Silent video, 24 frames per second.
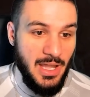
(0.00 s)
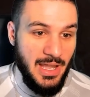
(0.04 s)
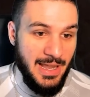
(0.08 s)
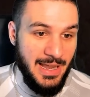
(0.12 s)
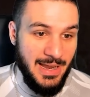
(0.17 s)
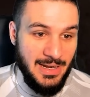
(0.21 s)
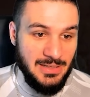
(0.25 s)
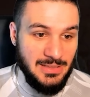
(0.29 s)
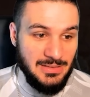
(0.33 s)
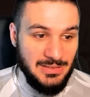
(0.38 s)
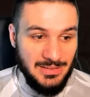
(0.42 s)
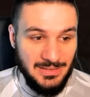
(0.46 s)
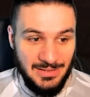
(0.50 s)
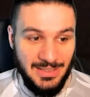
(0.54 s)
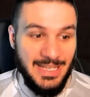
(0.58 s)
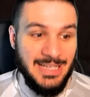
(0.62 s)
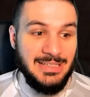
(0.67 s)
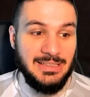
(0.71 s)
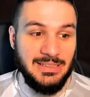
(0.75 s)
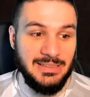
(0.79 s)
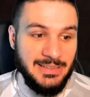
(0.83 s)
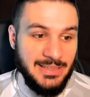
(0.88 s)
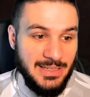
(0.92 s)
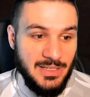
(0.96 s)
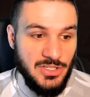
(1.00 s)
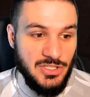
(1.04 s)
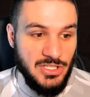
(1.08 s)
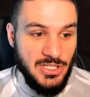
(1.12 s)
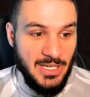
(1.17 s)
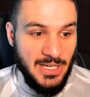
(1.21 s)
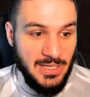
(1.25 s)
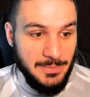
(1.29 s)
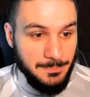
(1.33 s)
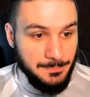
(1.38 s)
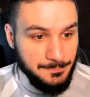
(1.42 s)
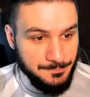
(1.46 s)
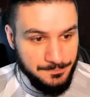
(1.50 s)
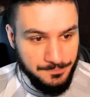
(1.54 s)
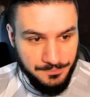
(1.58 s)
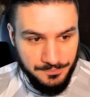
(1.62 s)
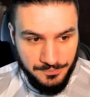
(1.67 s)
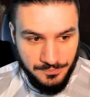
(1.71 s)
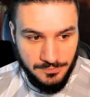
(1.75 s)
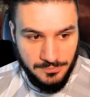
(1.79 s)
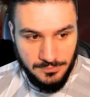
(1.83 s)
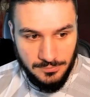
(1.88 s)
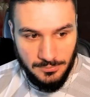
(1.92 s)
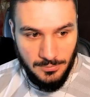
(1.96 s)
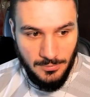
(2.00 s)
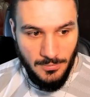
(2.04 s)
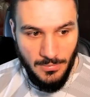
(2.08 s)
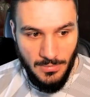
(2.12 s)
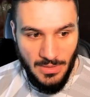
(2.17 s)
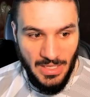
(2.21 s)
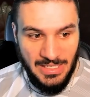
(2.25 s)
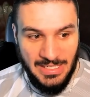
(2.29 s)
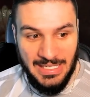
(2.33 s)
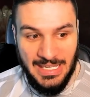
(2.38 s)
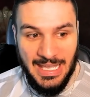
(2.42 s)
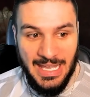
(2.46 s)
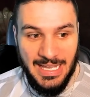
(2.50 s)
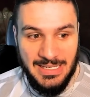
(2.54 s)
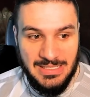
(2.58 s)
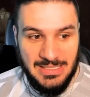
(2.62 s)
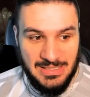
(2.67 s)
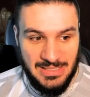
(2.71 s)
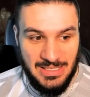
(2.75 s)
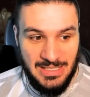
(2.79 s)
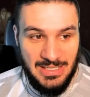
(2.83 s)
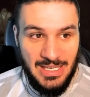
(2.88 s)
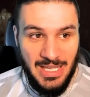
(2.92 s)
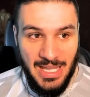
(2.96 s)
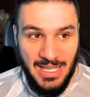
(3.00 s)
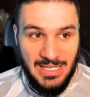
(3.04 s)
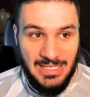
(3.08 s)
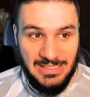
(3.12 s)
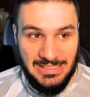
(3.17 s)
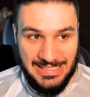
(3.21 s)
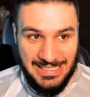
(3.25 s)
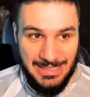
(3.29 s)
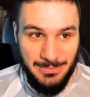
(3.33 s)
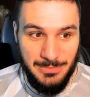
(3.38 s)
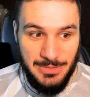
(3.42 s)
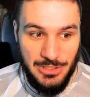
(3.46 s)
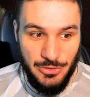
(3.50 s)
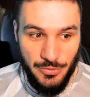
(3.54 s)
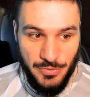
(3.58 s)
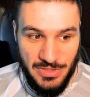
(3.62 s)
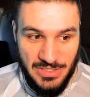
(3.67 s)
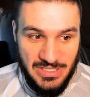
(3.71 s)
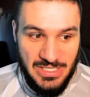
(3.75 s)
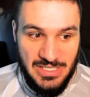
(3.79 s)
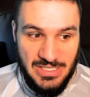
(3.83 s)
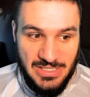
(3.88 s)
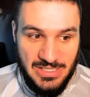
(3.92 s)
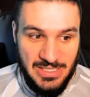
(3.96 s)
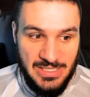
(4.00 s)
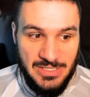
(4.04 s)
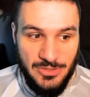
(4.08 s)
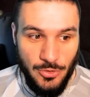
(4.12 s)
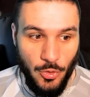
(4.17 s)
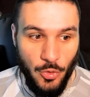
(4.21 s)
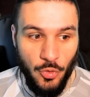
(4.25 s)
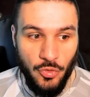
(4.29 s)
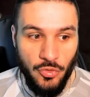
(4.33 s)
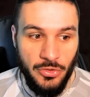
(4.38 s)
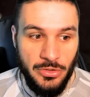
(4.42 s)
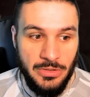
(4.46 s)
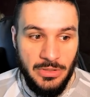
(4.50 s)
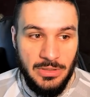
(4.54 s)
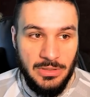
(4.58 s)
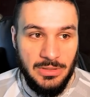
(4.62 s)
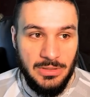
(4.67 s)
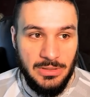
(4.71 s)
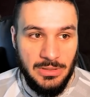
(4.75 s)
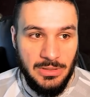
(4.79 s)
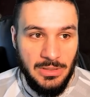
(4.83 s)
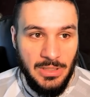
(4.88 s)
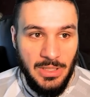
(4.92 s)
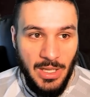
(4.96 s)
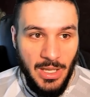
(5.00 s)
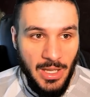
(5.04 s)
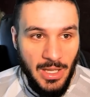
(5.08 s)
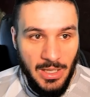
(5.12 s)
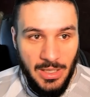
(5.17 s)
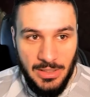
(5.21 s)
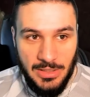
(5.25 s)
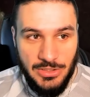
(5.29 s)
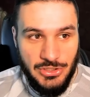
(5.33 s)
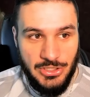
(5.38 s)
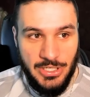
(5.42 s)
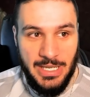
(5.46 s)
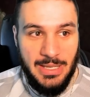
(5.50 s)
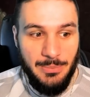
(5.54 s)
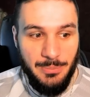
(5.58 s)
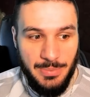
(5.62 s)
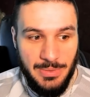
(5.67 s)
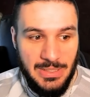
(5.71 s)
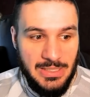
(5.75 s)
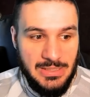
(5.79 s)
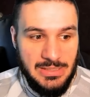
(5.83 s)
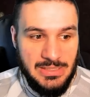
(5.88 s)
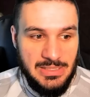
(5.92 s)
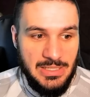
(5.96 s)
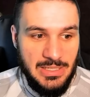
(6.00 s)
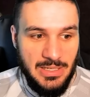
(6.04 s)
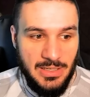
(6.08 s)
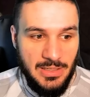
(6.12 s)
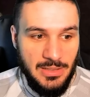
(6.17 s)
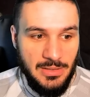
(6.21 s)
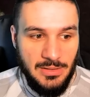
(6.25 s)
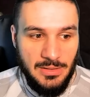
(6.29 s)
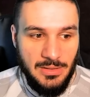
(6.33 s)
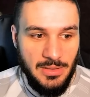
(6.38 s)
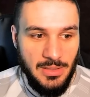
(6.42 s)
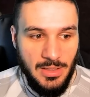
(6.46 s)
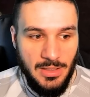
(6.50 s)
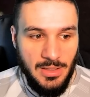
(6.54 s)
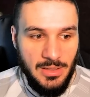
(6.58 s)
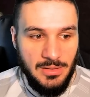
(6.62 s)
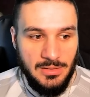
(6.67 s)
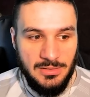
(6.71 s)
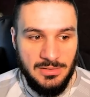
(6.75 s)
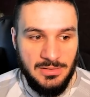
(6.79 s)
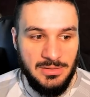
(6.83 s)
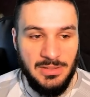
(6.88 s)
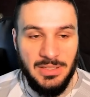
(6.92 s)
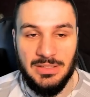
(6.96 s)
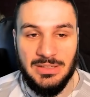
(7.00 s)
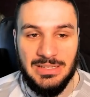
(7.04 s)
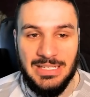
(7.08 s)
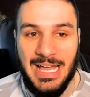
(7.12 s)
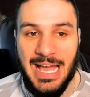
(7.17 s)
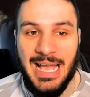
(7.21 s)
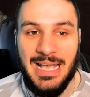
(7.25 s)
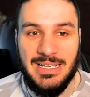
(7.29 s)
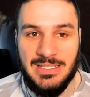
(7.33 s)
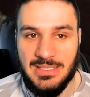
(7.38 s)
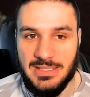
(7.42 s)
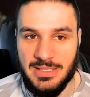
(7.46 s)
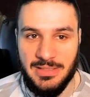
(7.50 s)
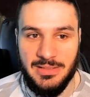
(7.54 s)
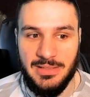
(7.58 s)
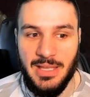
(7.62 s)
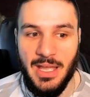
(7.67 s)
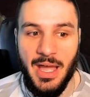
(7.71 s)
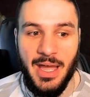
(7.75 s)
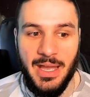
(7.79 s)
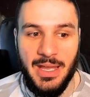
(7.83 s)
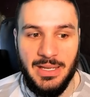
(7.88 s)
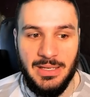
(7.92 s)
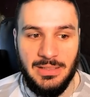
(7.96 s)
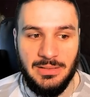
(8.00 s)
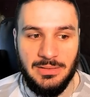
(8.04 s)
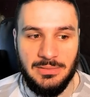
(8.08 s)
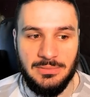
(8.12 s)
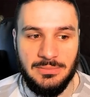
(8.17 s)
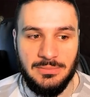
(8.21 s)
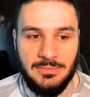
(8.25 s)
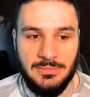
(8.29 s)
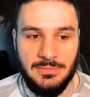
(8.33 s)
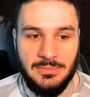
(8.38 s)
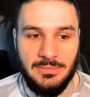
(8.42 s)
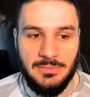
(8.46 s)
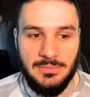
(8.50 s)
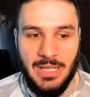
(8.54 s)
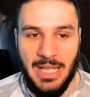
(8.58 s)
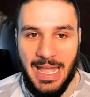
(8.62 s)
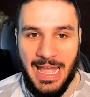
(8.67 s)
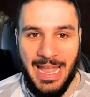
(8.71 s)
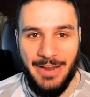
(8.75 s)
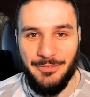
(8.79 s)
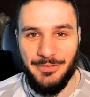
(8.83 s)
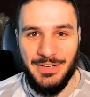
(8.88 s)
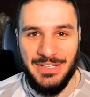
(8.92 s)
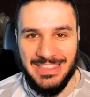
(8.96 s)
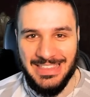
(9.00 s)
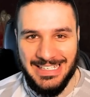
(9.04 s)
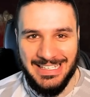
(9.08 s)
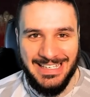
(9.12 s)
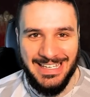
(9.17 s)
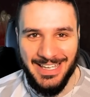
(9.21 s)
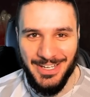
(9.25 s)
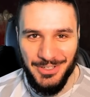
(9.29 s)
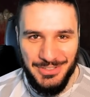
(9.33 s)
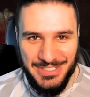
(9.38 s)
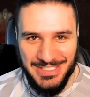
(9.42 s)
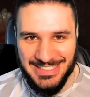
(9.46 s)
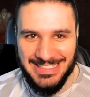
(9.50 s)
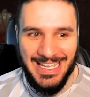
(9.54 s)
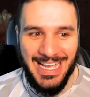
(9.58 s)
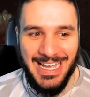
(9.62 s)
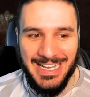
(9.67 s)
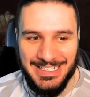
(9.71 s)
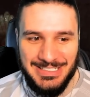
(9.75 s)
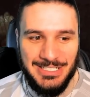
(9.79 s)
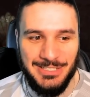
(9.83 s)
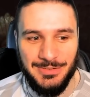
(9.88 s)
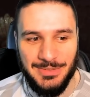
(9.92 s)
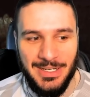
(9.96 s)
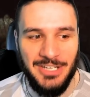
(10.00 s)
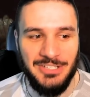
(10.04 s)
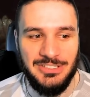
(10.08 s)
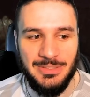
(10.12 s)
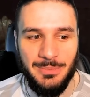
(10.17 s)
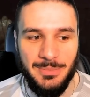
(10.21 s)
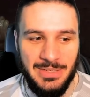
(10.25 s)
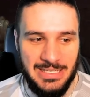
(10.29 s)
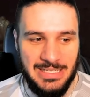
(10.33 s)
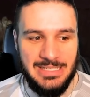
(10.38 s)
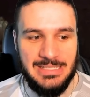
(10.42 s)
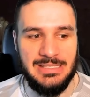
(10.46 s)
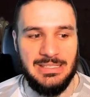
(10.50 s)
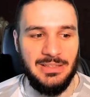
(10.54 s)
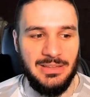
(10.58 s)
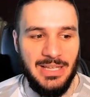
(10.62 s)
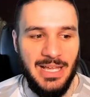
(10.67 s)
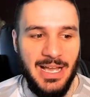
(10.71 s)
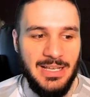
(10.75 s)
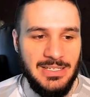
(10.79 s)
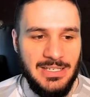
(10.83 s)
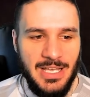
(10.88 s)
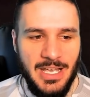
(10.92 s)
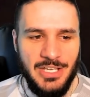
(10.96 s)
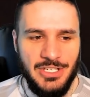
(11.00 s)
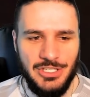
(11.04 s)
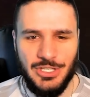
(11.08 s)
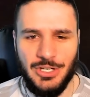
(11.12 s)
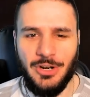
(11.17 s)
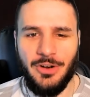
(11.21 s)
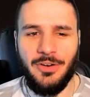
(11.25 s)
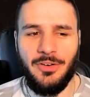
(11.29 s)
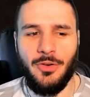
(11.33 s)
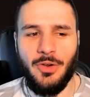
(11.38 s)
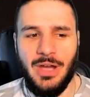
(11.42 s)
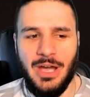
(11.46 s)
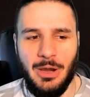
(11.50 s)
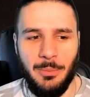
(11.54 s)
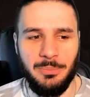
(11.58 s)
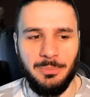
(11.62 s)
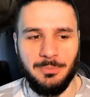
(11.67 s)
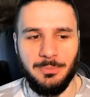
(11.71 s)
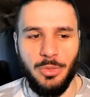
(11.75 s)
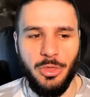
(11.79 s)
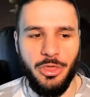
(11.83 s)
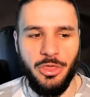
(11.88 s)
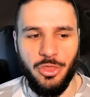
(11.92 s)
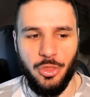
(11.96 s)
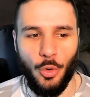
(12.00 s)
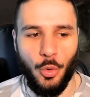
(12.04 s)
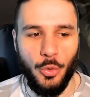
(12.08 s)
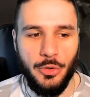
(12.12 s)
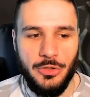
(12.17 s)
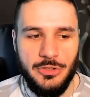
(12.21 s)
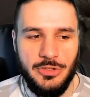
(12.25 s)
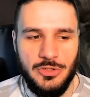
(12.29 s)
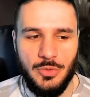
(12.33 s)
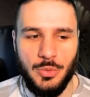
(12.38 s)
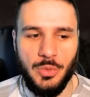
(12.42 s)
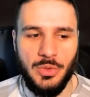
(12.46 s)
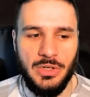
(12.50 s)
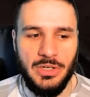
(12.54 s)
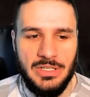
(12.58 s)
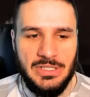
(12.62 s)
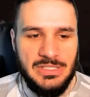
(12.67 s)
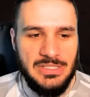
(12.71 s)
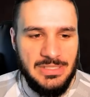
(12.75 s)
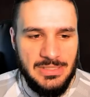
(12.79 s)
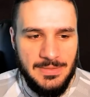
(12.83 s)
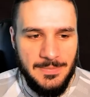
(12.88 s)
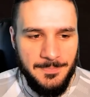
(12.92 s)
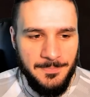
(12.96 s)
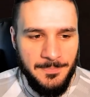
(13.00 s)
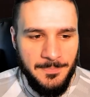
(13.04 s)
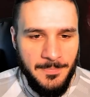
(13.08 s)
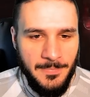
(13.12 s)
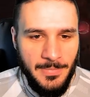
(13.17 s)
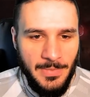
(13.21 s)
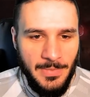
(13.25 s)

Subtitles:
And like a Giga Chad, he has the damage resistance aura champions here, the last to die. Everything else dies around him and he's the last. You don't know how Thorns works?